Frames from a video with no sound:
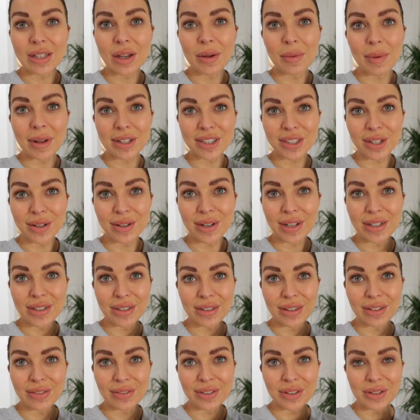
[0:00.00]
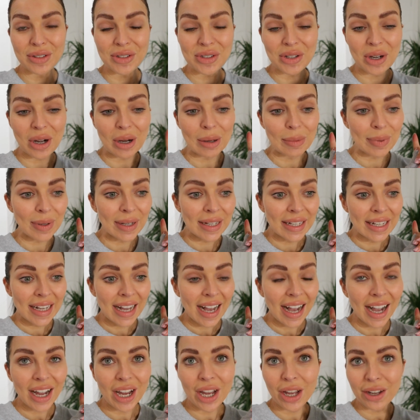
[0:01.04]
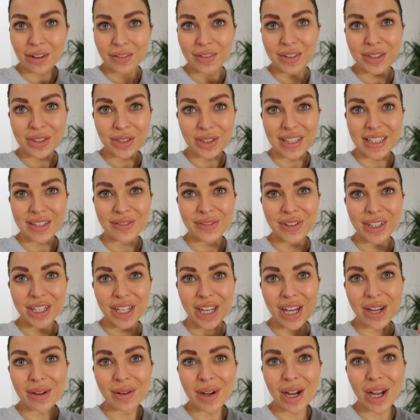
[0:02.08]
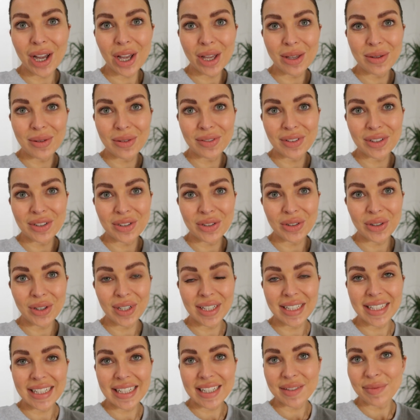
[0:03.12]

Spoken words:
I'm about to go and do the food shop. I hope you've enjoyed this video. I hope you've enjoyed